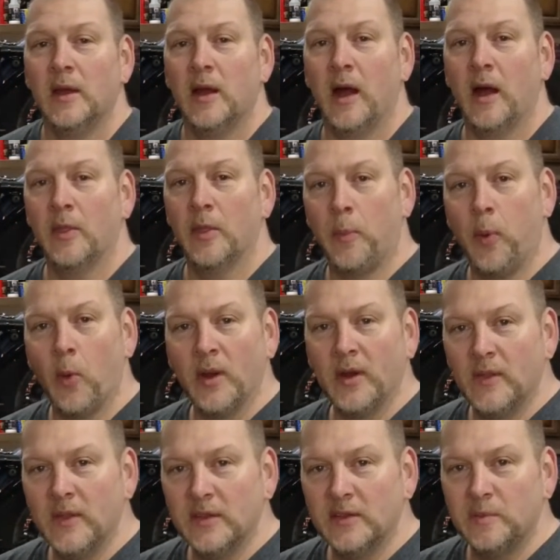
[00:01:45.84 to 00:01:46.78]
The point
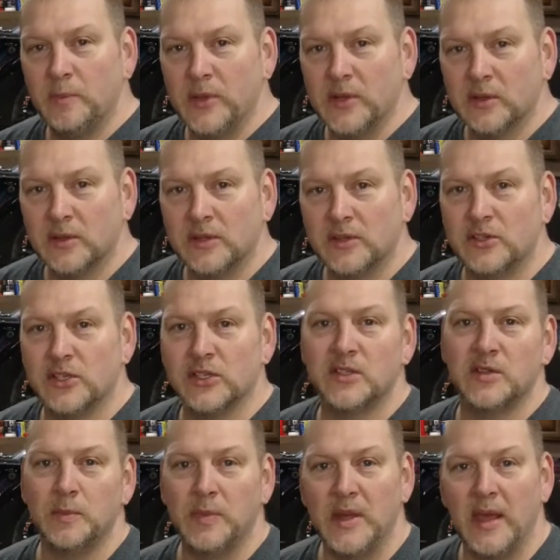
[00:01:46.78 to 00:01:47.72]
of this build is
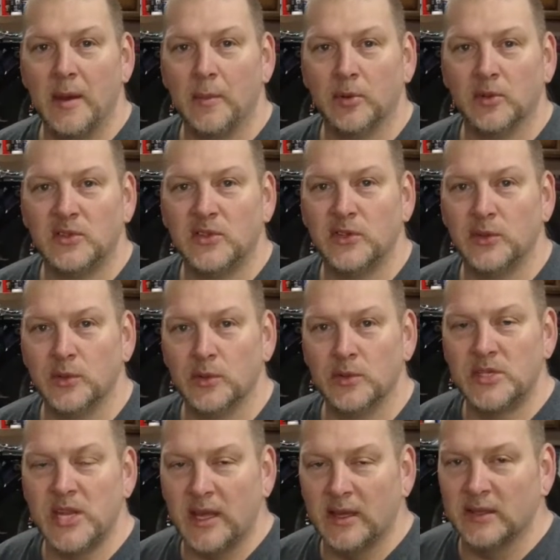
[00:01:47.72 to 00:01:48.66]
just to be able to
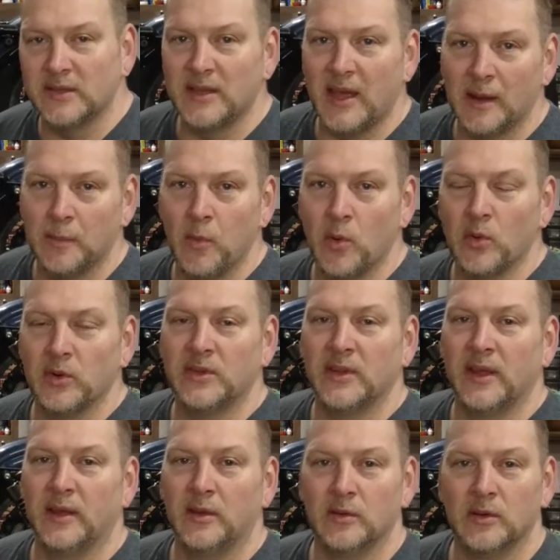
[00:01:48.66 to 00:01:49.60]
take a stock
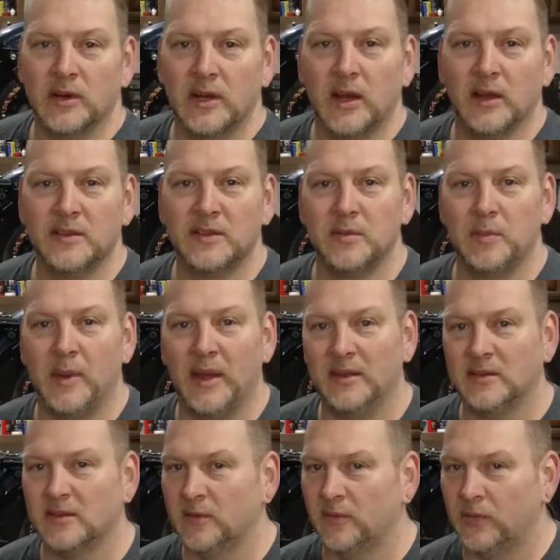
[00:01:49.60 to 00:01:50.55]
motorcycle and
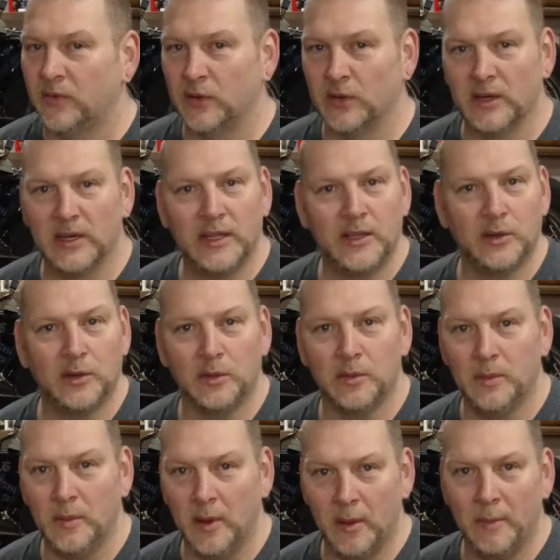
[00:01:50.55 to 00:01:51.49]
customize it for
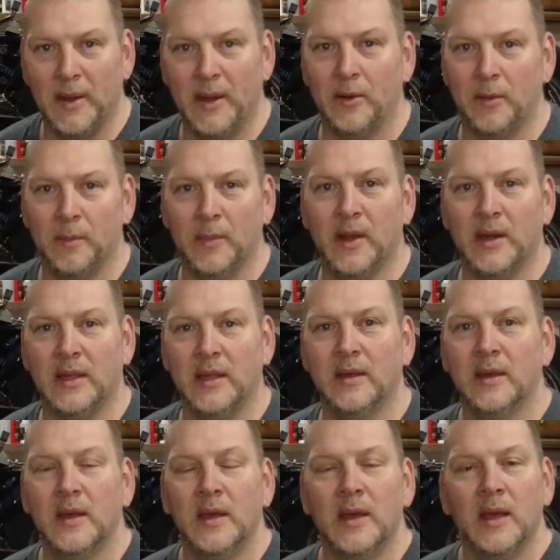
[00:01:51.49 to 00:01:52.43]
little amount of
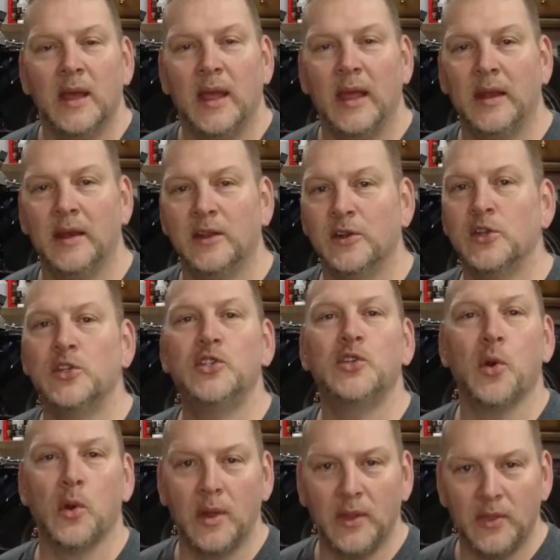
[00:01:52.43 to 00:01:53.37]
money and
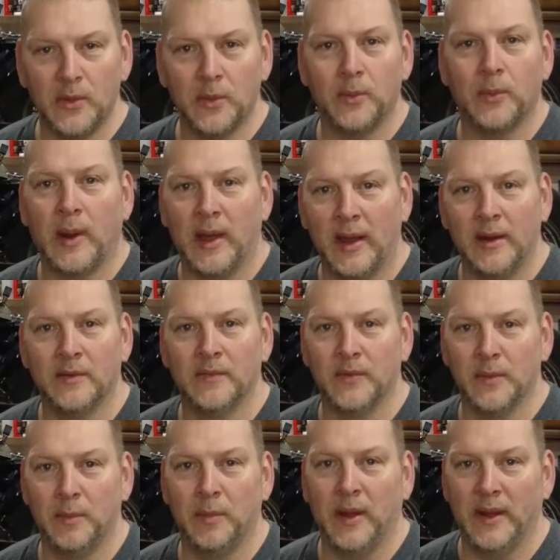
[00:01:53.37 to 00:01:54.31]
enjoy the ride of
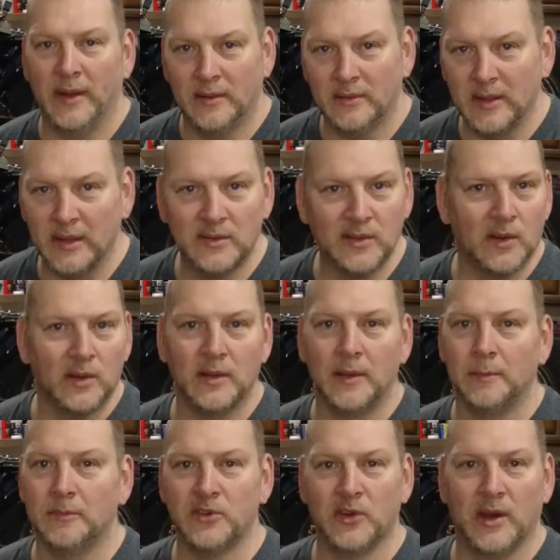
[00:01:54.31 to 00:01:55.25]
the bike. That's all
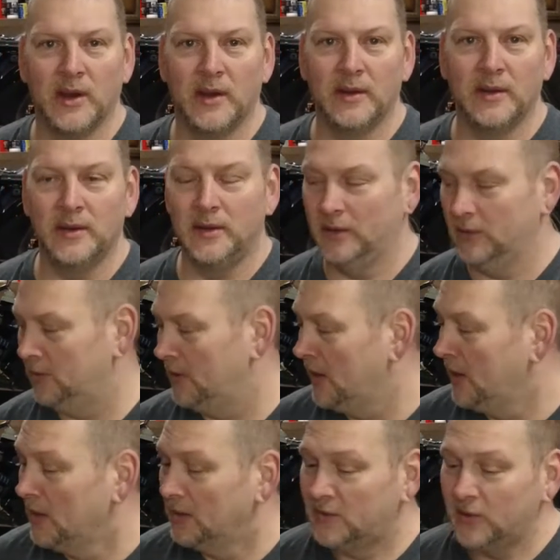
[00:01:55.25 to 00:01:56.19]
I'm trying to do.
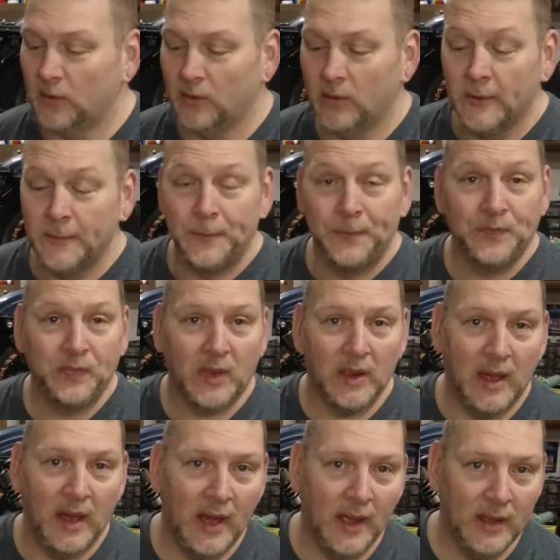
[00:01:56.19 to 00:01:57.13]
So
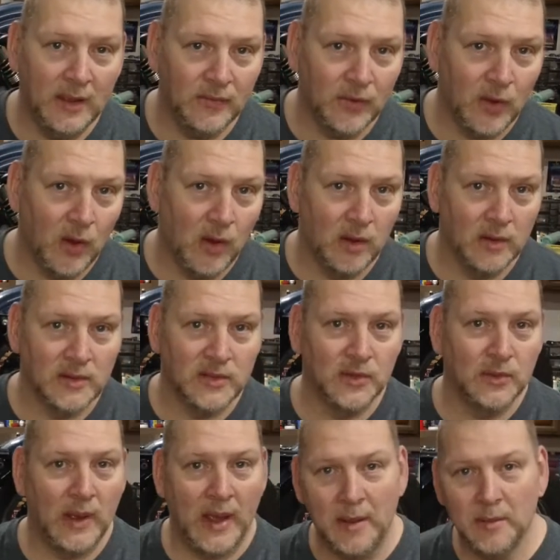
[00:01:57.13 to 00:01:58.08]
I have gone
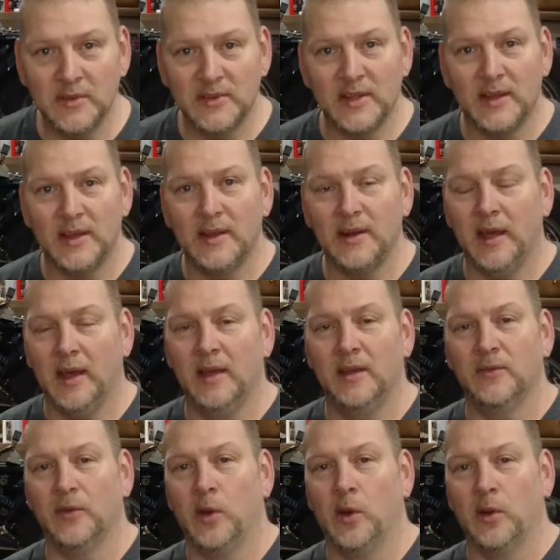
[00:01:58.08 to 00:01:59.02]
to Amazon, I
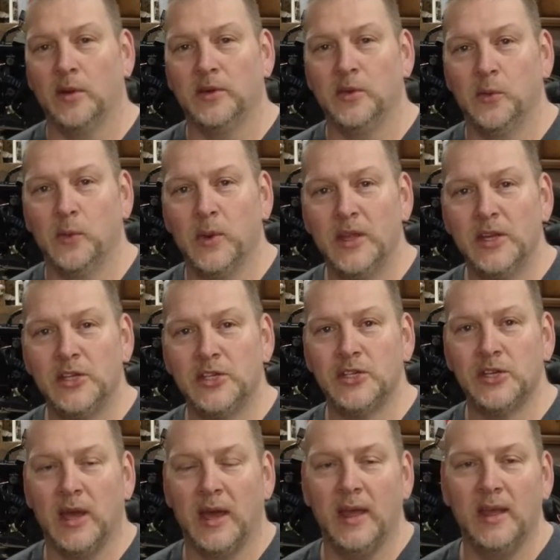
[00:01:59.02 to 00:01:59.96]
have gone to
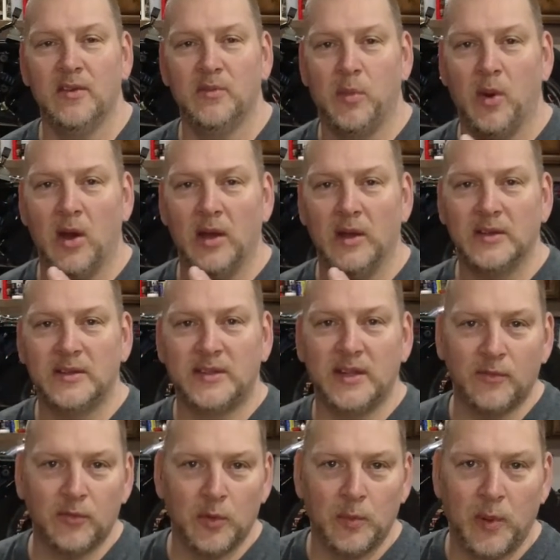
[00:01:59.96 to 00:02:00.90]
Wish, I have bought
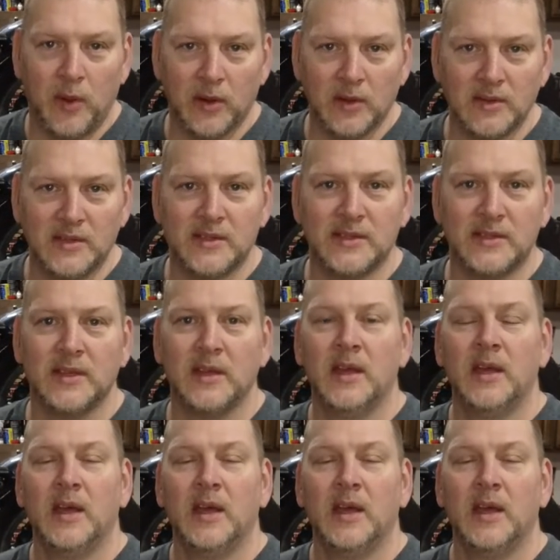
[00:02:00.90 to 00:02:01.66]
several parts,